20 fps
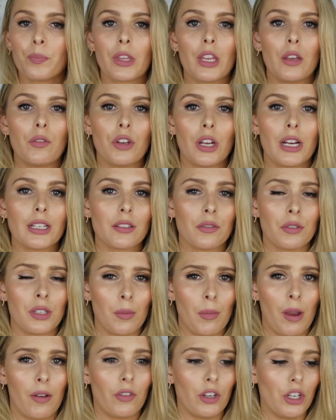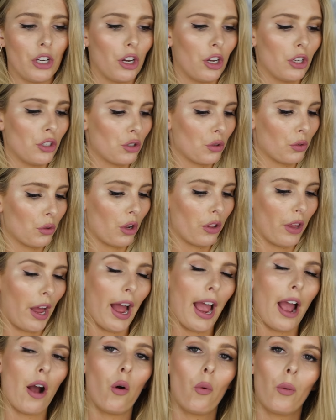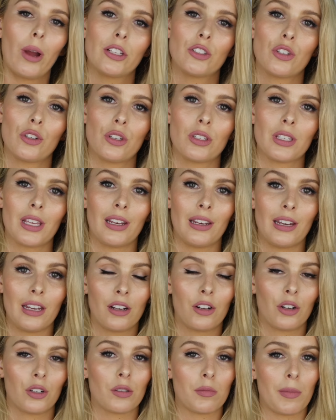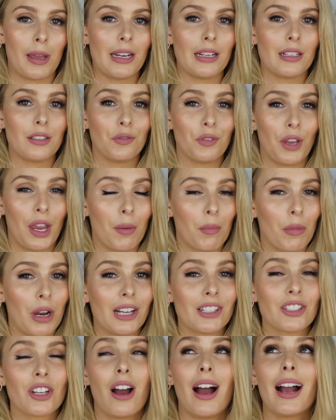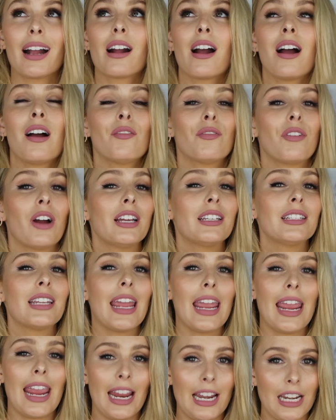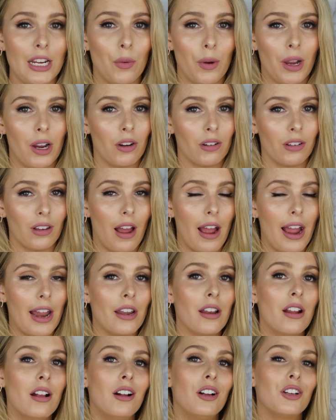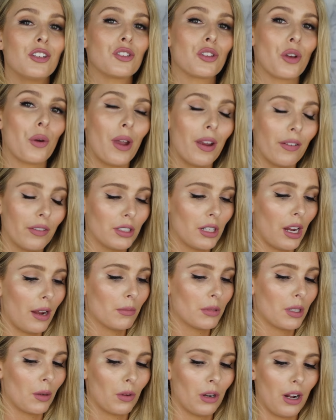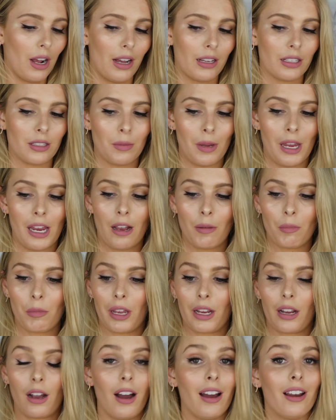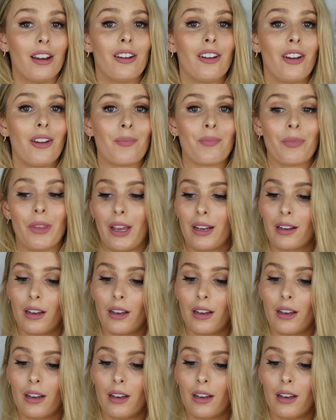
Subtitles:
if you guys have seen my videos, you'll know that I always use an IT Cosmetics fan brush. I can't find it anywhere online. So every time someone asks me, I'm like, I don't know, I